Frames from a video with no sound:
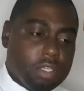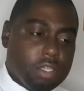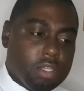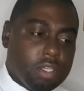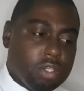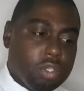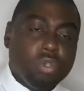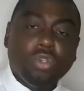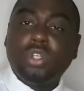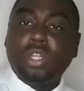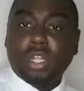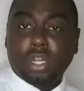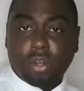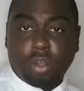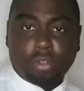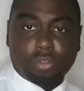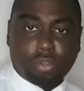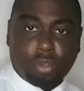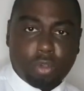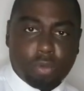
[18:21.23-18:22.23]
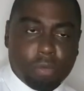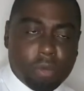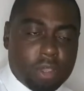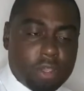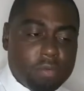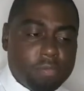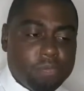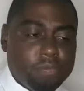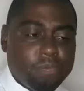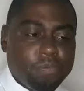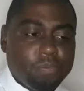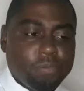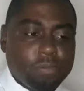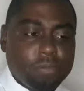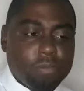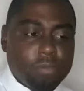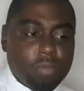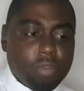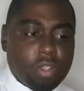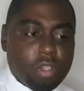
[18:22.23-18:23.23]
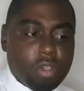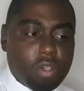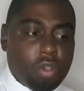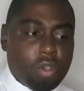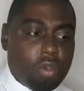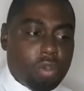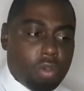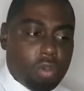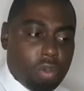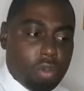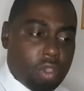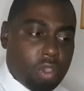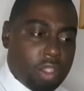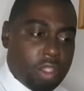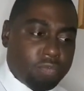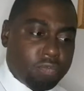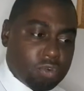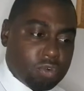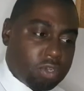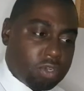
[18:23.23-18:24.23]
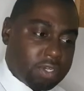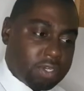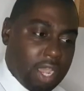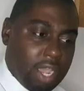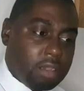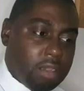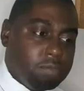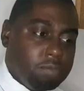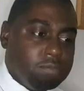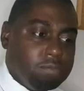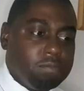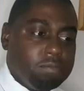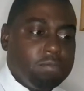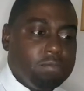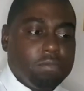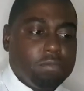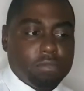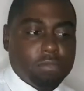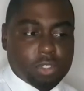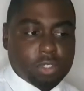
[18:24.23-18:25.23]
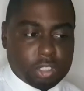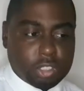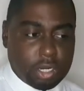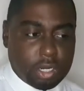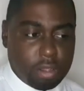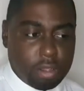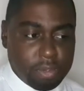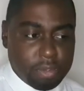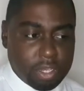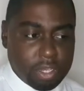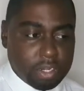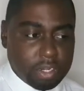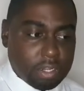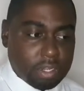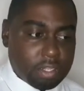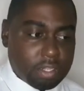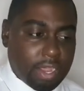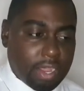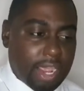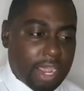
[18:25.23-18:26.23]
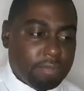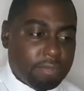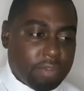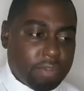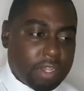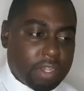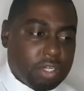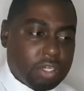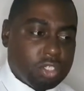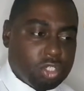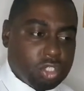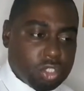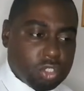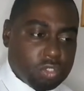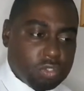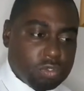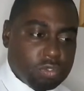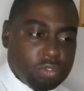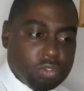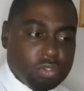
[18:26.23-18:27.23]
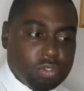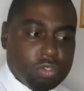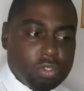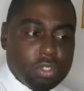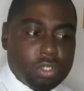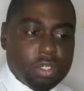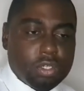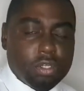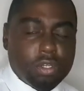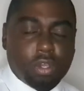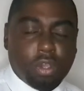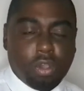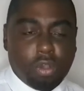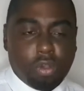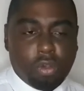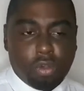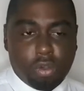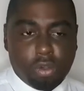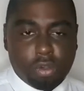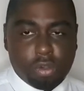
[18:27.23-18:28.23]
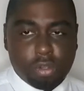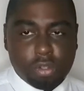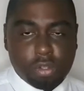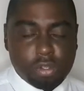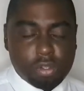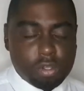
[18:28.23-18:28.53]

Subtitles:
Usually in October. Or if not that, you know what I mean? Either in June or